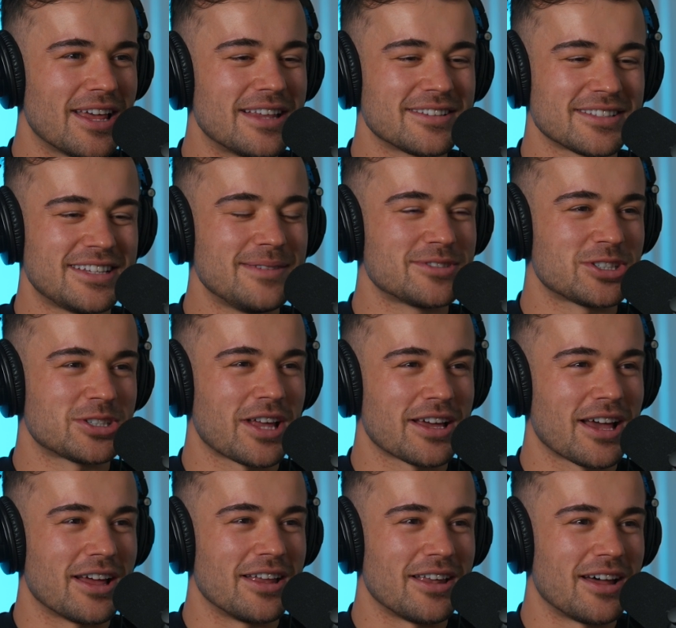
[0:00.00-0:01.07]
He seems just
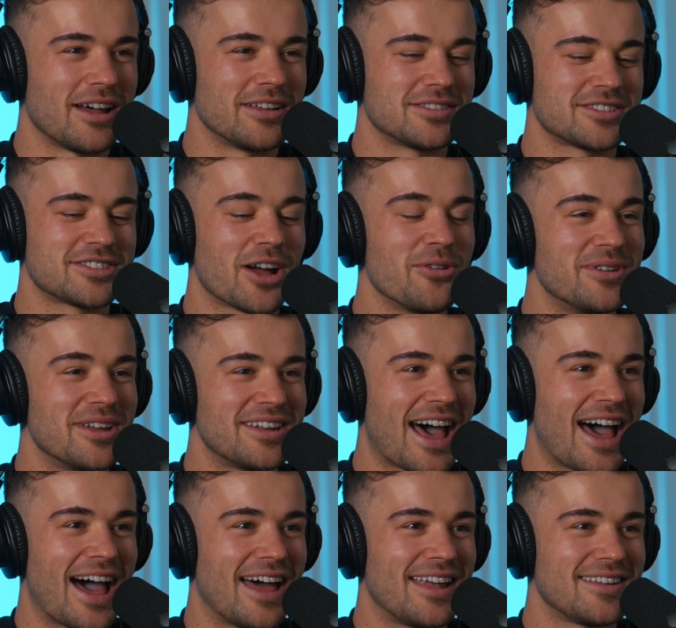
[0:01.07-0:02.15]
like a stoner
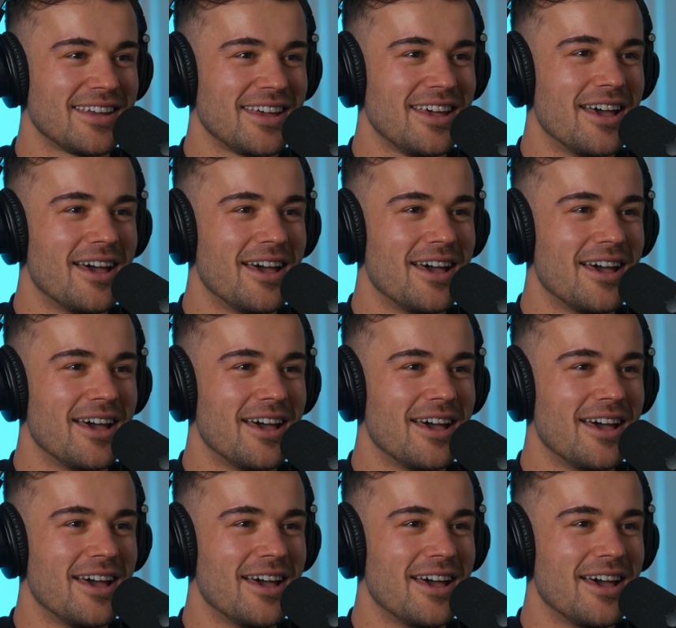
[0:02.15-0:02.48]
dad.